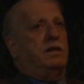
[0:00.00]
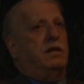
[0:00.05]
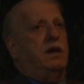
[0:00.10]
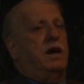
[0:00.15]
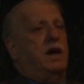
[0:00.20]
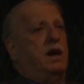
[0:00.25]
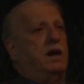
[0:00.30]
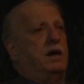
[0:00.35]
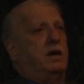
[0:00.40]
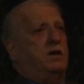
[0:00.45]

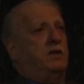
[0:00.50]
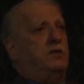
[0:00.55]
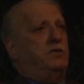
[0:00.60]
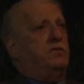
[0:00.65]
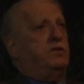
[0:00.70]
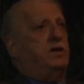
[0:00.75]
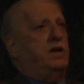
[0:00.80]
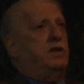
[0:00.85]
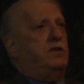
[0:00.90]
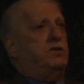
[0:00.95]
the higher
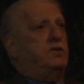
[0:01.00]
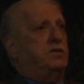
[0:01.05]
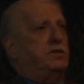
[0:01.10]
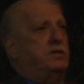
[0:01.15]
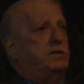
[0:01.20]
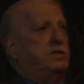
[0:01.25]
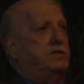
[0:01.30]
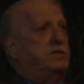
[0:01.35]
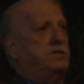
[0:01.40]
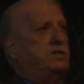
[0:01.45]

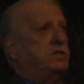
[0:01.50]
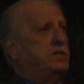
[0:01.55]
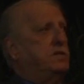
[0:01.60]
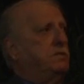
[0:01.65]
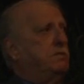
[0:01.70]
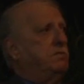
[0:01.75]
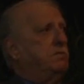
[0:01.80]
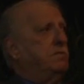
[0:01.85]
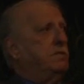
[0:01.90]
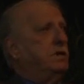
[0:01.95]
education
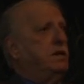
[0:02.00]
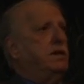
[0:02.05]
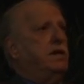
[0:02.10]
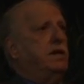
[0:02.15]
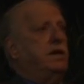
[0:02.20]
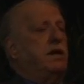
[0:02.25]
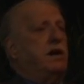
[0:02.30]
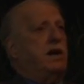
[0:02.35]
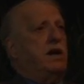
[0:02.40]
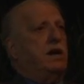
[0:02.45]
system
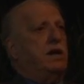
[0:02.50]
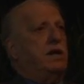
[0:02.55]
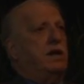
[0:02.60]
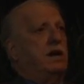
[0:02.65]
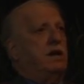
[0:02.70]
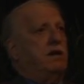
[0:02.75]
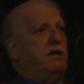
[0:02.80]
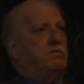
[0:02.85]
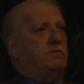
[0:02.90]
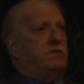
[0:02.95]
in Iraq
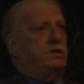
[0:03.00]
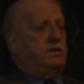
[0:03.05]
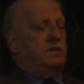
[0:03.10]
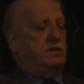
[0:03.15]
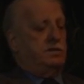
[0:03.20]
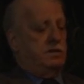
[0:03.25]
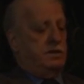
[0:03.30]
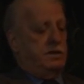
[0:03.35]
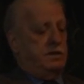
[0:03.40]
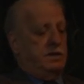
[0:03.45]
after
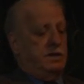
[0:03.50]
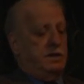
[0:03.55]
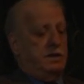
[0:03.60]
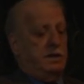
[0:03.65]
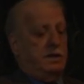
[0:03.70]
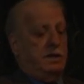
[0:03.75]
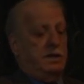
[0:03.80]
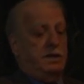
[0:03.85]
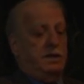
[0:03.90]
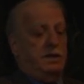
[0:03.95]

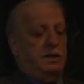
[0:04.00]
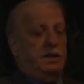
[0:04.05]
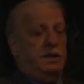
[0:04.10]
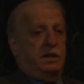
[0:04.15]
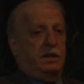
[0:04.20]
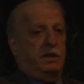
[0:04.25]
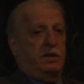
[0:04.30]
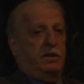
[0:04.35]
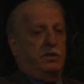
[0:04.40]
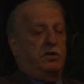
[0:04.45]

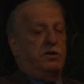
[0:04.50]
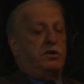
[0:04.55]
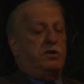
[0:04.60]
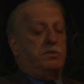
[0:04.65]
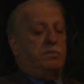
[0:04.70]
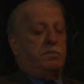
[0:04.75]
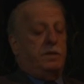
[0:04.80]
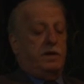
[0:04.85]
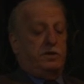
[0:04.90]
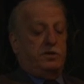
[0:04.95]
the
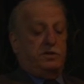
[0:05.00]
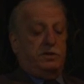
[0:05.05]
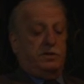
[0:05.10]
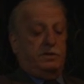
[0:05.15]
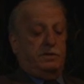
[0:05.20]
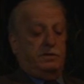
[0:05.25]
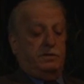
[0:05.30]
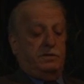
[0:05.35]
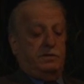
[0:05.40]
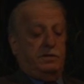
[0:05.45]

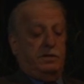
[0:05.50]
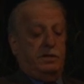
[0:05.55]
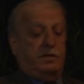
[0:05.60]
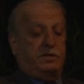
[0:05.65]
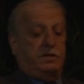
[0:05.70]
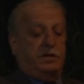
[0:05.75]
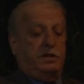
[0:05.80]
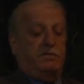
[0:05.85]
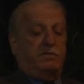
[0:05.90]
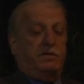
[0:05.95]
occupation.
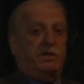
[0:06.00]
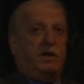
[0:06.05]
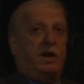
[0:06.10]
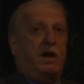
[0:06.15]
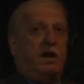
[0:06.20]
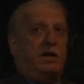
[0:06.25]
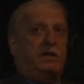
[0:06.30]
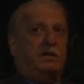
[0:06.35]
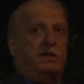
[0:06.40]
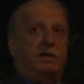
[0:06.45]
It's even
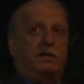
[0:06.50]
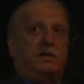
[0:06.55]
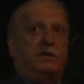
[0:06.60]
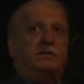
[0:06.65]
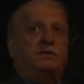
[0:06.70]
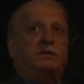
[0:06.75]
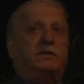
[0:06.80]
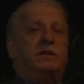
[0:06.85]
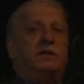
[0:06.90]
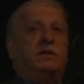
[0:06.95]
harder
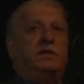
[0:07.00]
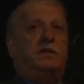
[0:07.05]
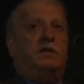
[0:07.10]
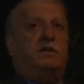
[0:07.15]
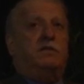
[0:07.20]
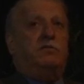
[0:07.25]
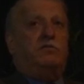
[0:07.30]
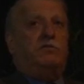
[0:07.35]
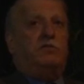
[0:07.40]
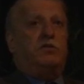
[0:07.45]

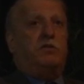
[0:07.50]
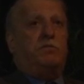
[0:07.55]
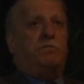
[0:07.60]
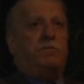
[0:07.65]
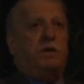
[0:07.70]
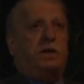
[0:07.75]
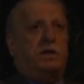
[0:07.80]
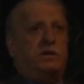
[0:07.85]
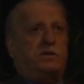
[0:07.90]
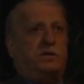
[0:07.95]
for a
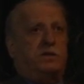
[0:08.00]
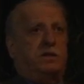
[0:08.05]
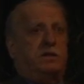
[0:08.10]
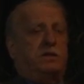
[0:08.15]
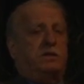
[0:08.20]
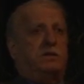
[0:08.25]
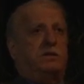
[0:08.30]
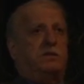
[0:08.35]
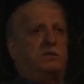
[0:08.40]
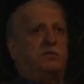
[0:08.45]

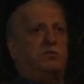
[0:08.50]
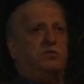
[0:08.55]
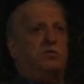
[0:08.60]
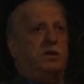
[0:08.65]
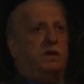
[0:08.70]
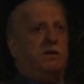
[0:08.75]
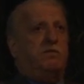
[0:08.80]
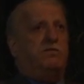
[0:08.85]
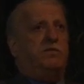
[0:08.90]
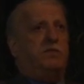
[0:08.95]
person
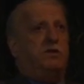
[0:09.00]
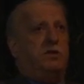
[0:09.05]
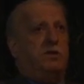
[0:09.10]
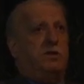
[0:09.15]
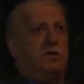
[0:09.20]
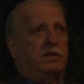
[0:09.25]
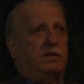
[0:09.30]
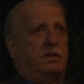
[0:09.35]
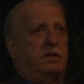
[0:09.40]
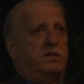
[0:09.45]
who lived
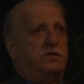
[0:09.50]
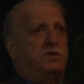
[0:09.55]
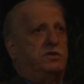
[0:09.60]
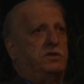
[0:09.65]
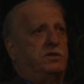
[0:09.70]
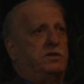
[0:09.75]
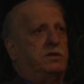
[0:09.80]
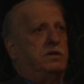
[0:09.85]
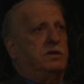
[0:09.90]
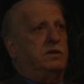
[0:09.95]

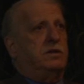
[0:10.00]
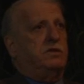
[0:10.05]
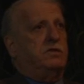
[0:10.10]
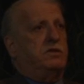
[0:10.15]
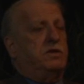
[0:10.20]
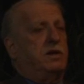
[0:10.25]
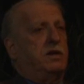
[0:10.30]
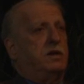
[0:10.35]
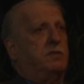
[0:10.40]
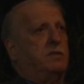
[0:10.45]
this
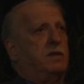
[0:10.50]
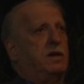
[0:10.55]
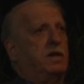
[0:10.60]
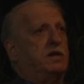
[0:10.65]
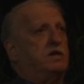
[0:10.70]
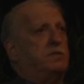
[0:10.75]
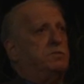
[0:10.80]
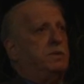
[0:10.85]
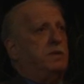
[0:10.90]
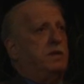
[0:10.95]
terrible
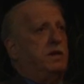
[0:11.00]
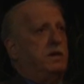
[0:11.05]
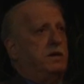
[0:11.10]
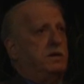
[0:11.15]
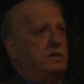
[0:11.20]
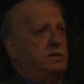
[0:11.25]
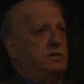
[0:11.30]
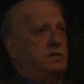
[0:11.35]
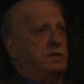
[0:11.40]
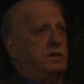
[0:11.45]

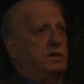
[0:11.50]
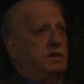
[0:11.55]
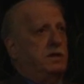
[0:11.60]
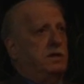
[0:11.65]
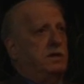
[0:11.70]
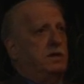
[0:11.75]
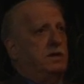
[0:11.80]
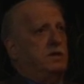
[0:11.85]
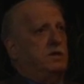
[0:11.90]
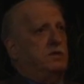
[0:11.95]
experience
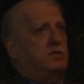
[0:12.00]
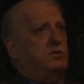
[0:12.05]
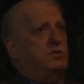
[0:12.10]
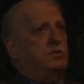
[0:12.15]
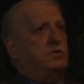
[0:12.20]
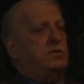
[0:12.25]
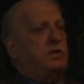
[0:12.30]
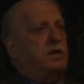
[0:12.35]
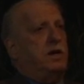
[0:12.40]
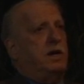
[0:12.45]

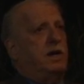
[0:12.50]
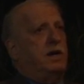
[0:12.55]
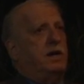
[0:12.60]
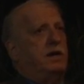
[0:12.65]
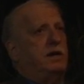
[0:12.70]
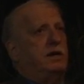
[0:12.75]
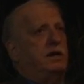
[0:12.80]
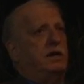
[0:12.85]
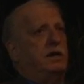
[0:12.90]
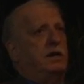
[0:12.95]
to
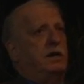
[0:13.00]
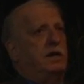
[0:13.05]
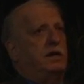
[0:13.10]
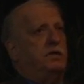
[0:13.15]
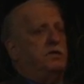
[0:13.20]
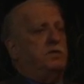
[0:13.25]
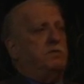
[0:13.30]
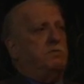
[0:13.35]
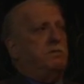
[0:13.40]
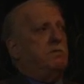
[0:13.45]
try
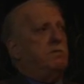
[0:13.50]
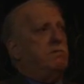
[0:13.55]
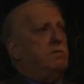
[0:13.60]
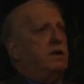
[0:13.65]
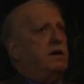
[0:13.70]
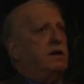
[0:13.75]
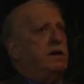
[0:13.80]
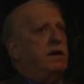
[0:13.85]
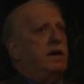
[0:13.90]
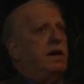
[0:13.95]
and
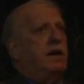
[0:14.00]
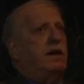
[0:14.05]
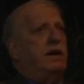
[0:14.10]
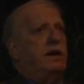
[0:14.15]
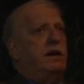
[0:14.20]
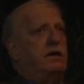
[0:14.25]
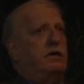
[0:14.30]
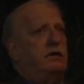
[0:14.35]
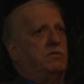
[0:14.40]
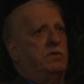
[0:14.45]
remember
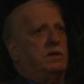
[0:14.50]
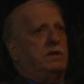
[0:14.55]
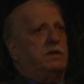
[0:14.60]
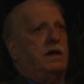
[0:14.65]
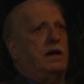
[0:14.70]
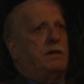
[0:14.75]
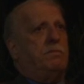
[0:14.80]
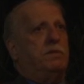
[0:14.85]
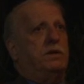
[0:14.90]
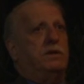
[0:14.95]
again
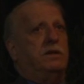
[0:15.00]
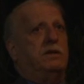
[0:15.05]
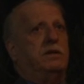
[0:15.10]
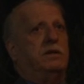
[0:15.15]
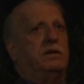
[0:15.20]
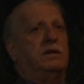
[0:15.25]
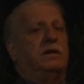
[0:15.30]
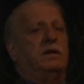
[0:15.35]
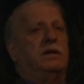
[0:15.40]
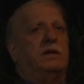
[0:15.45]
what
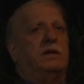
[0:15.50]
happened